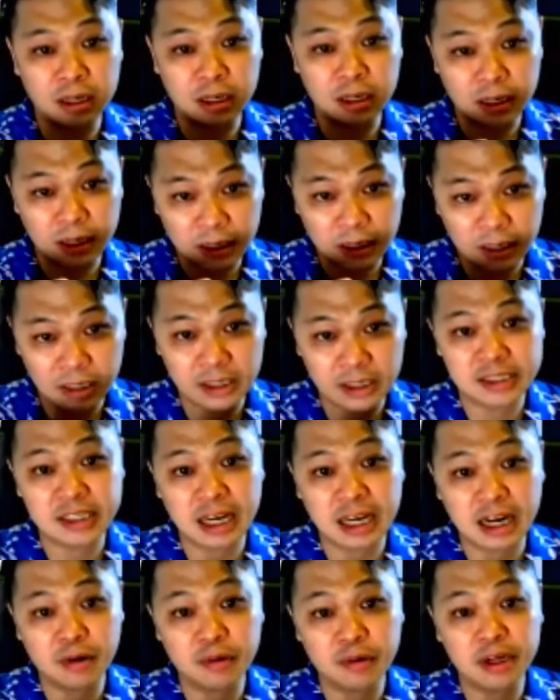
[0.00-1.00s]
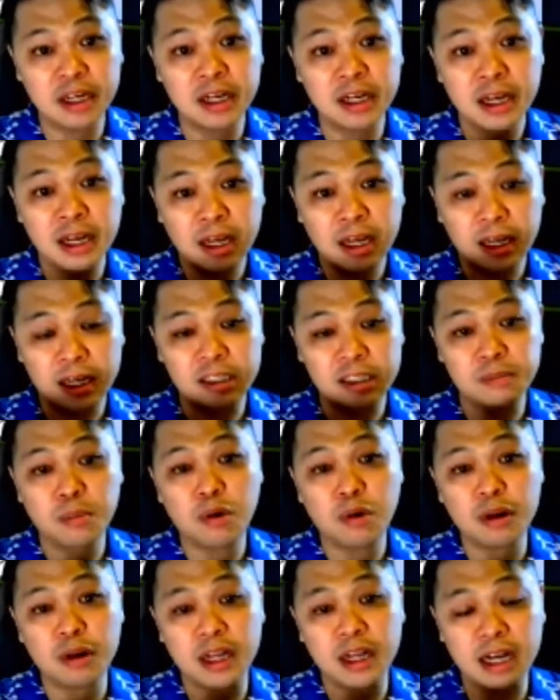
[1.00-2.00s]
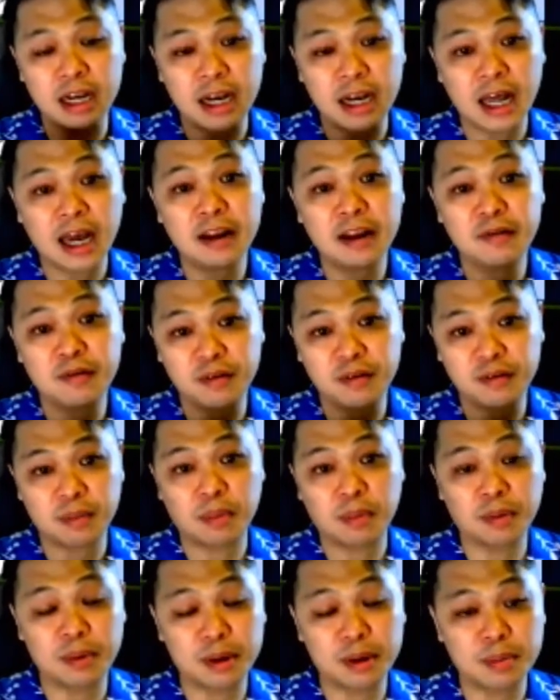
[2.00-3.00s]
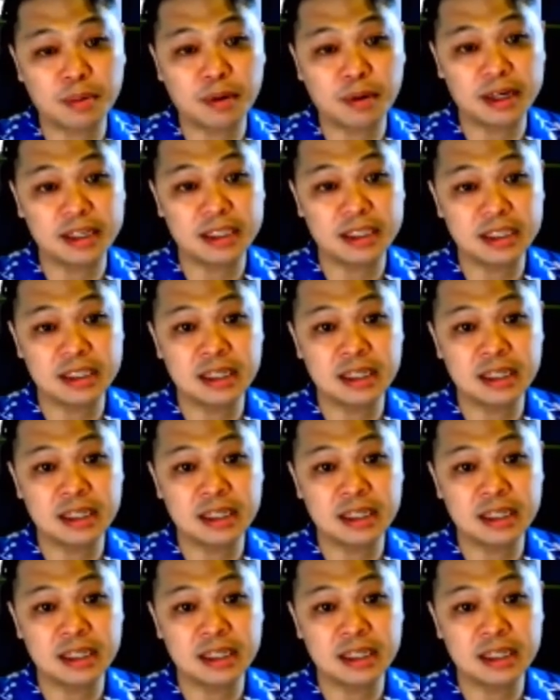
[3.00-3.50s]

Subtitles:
the salary is more in line with the property prices.